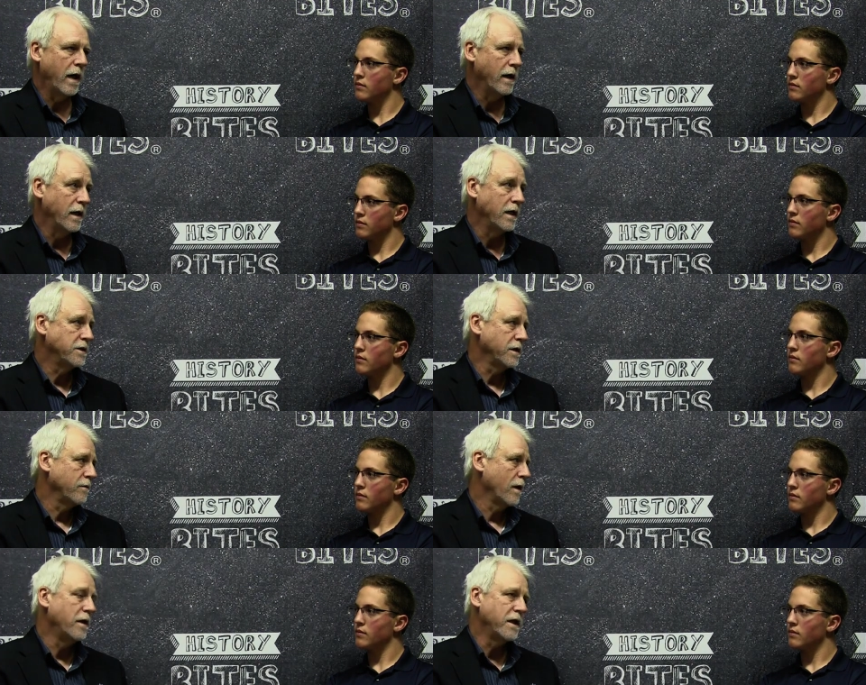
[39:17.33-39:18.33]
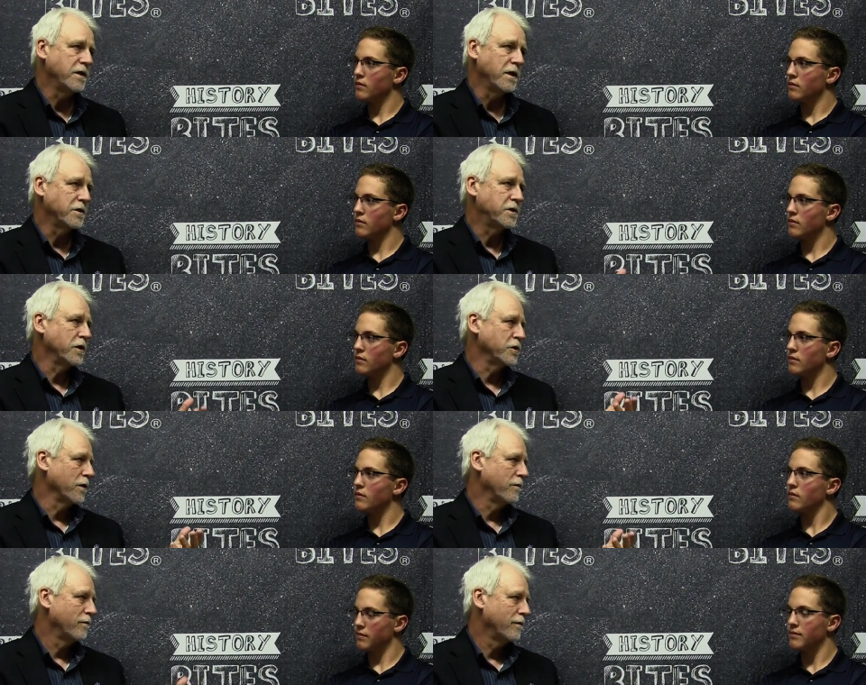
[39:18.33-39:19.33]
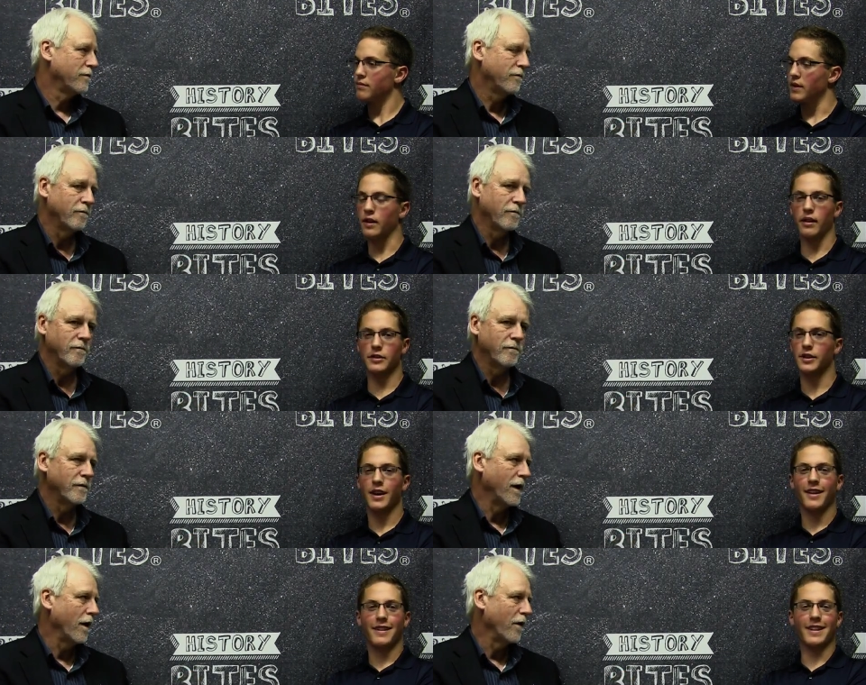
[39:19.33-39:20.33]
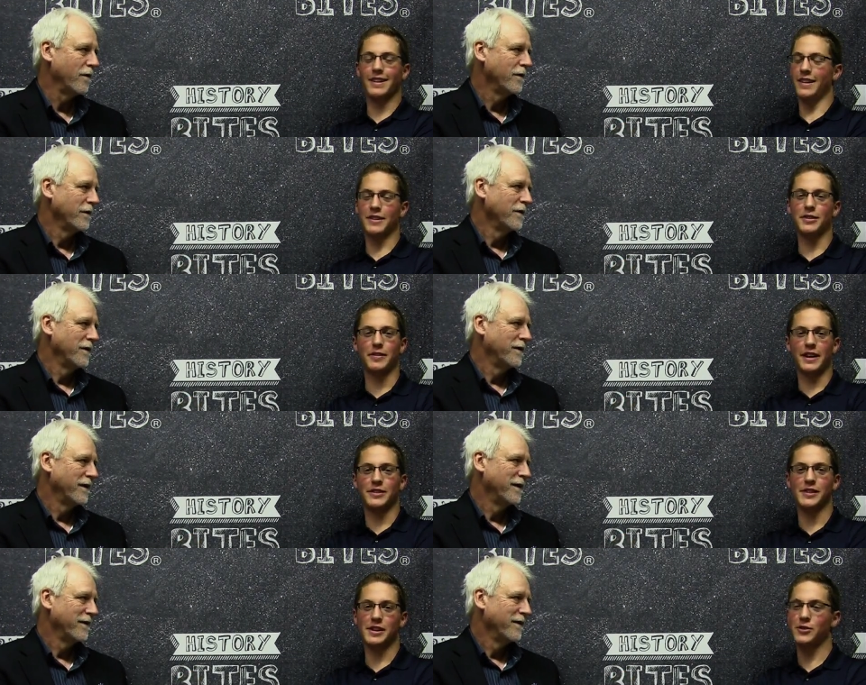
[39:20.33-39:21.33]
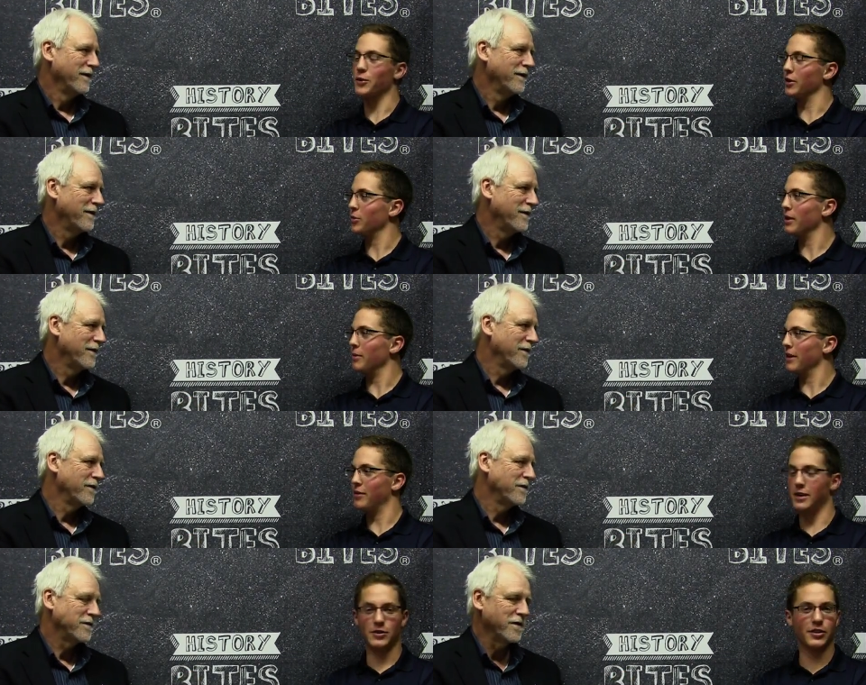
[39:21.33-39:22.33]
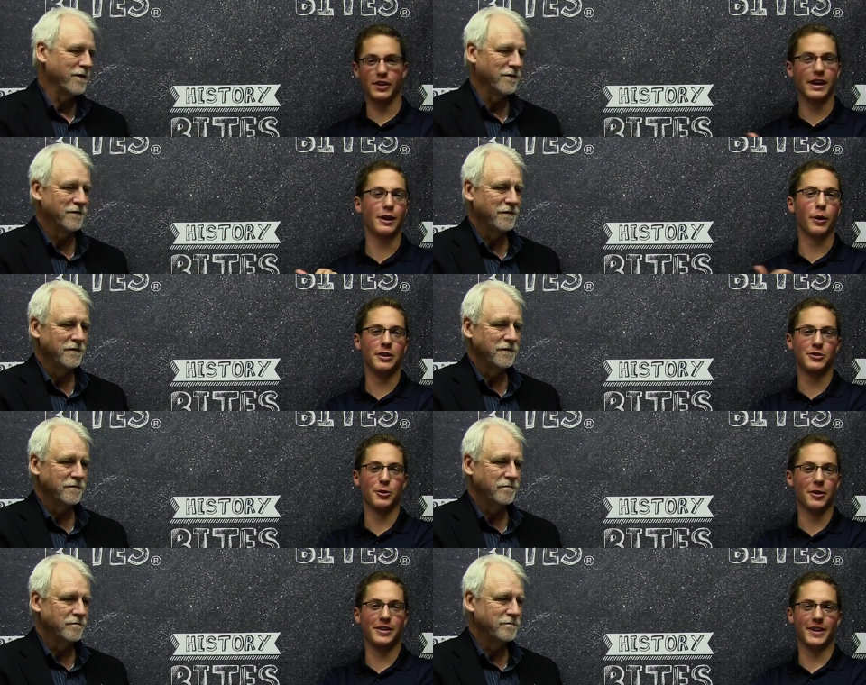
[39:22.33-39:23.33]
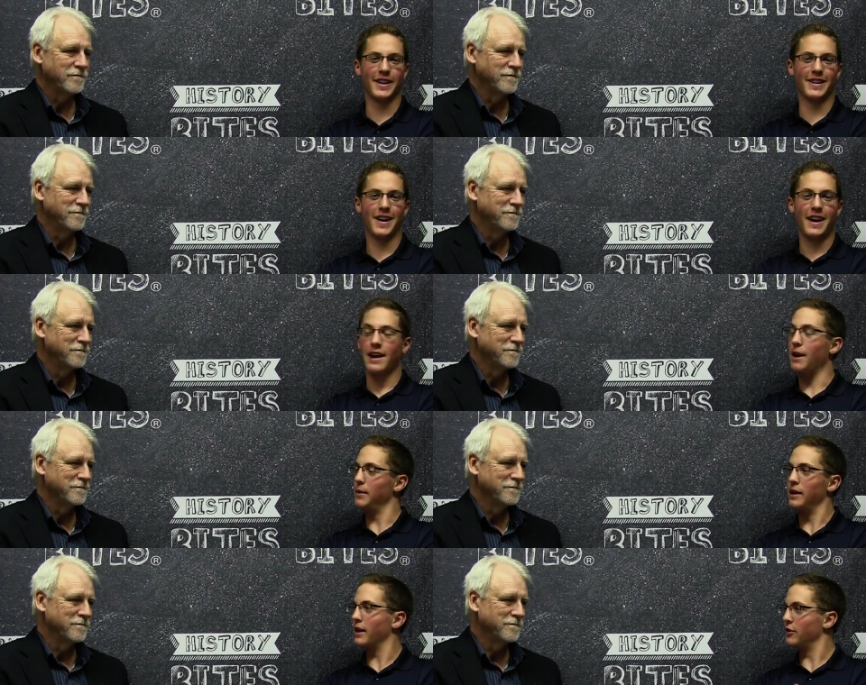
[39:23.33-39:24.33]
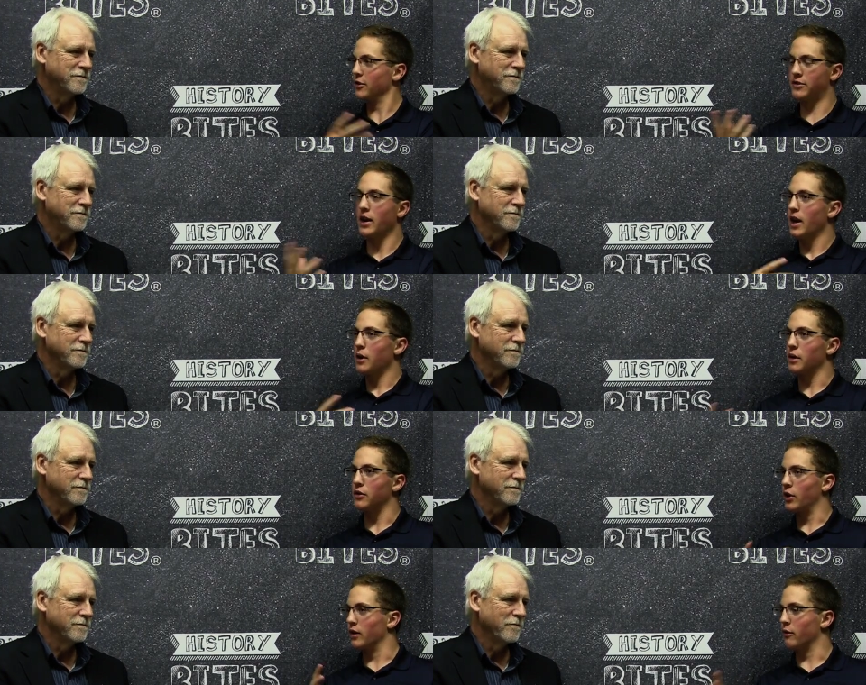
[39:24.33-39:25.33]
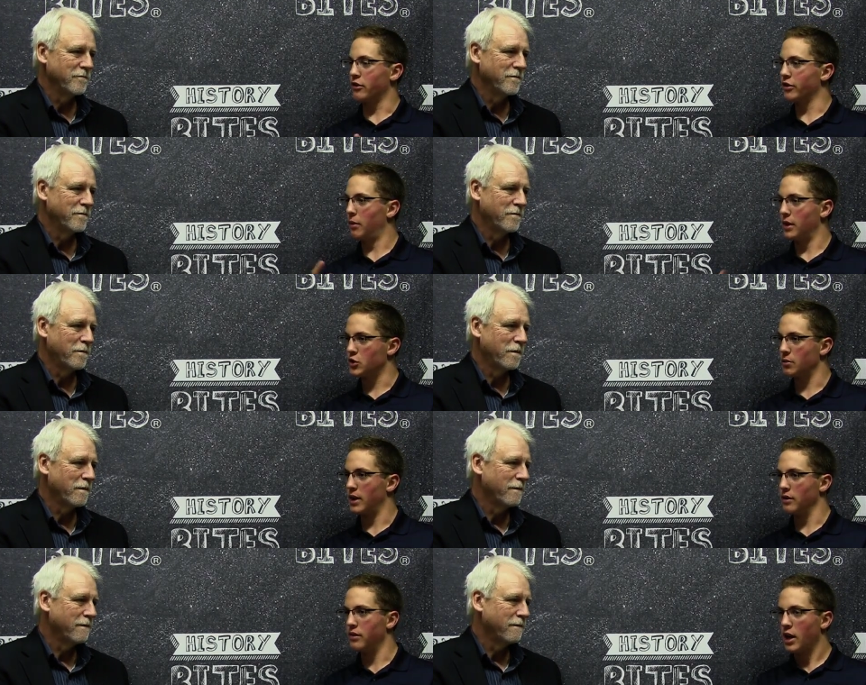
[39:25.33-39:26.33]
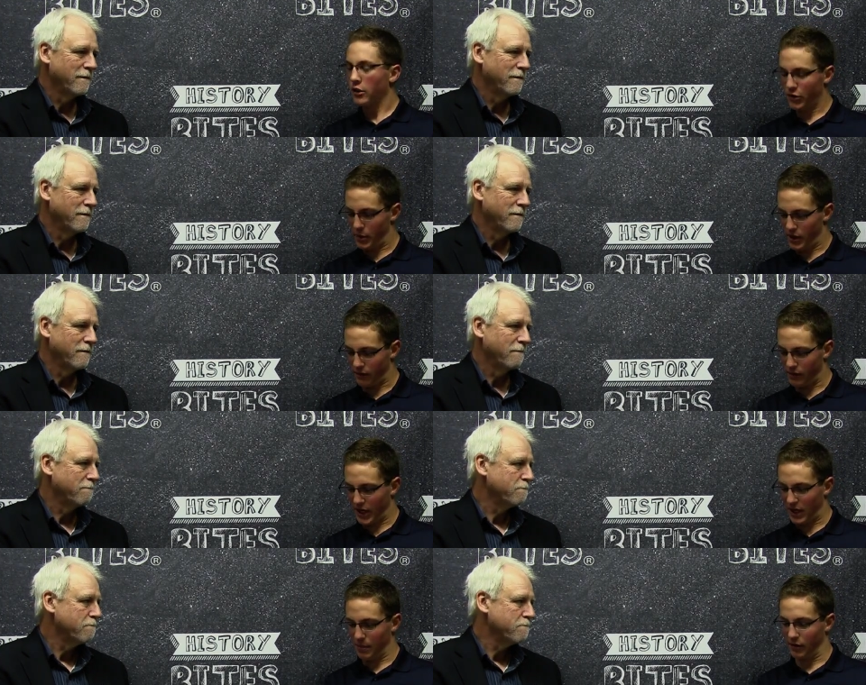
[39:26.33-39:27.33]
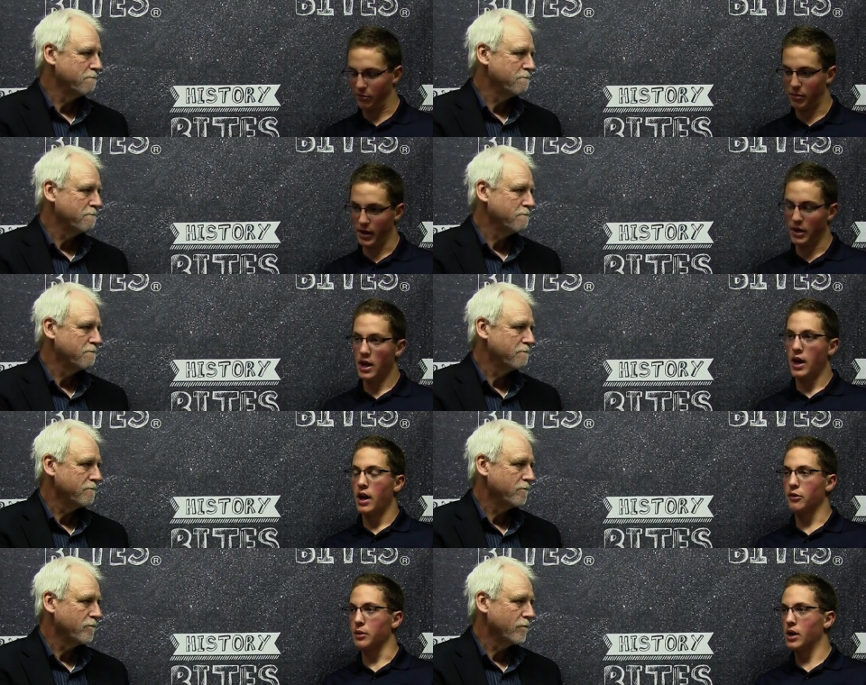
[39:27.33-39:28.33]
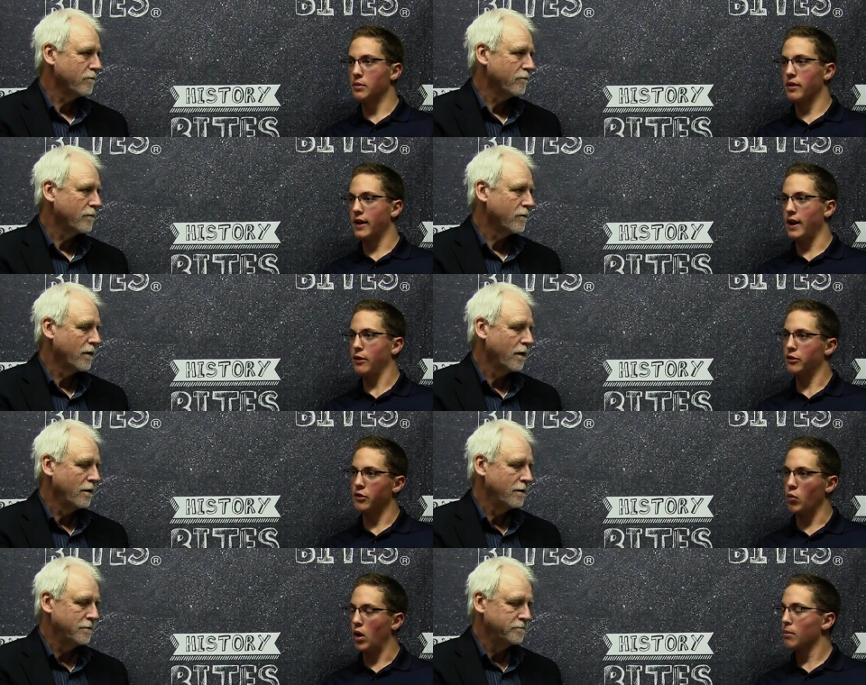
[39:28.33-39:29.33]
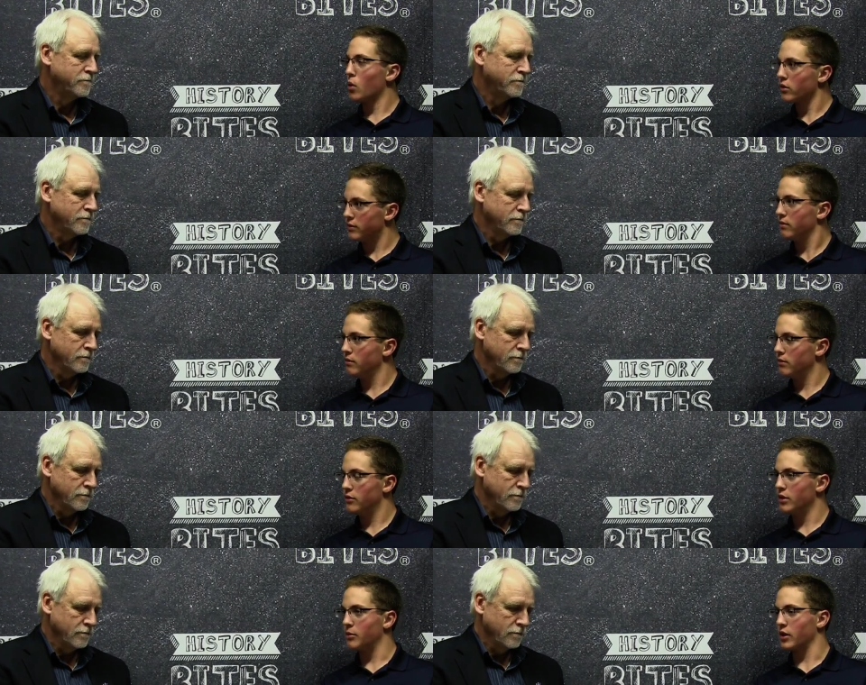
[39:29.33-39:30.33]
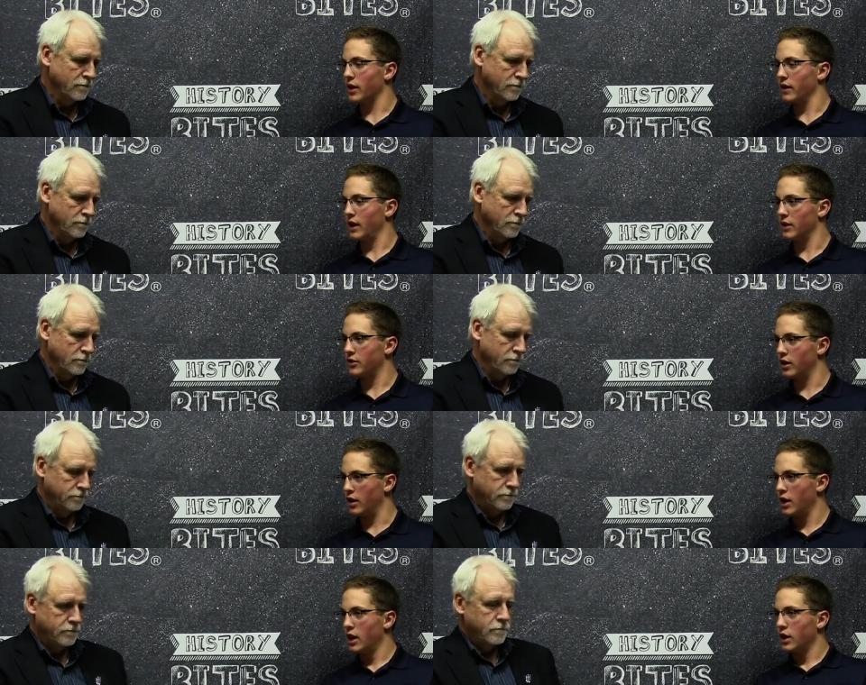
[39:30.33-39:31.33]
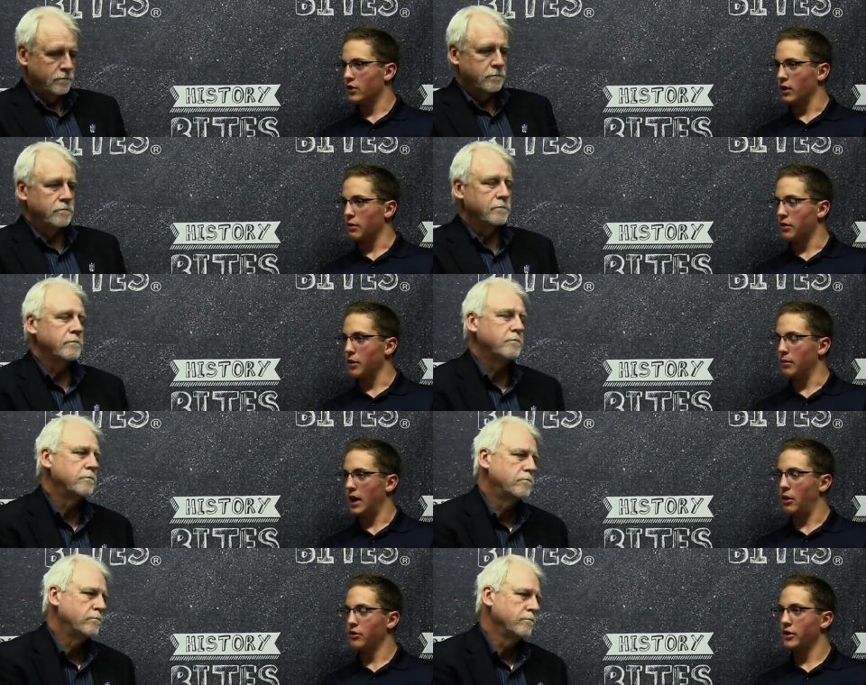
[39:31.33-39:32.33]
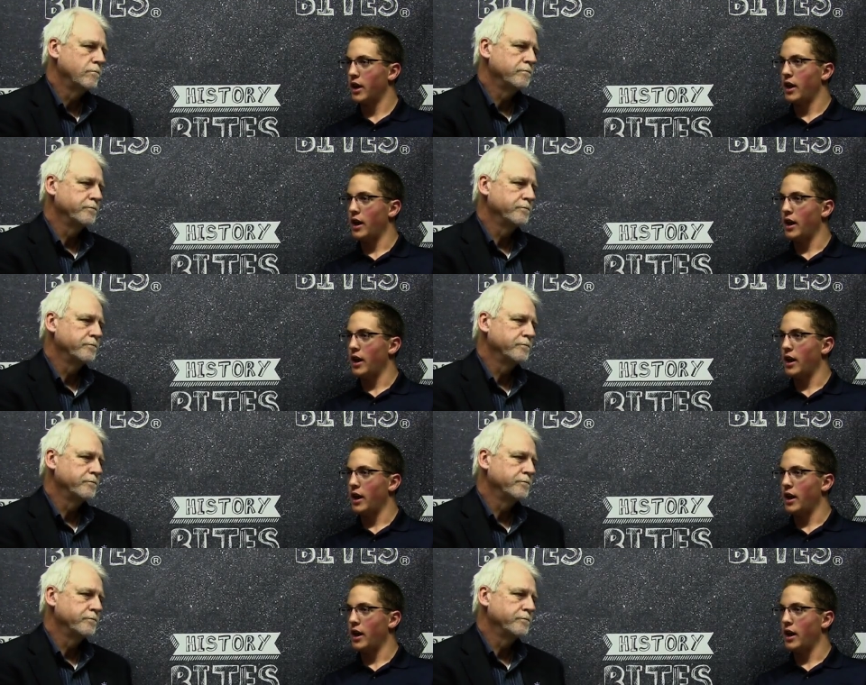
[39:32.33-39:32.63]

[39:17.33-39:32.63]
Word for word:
Speaker 1: made it easy, an easy decision. Yeah, that's you know. that, that's a fascinating story. It's one of my favorites. Isn't he a great storyteller? I mean, I could just we could talk for so much about so many different topics. But as we come to the end, there's one more subject I'd like to talk with you about,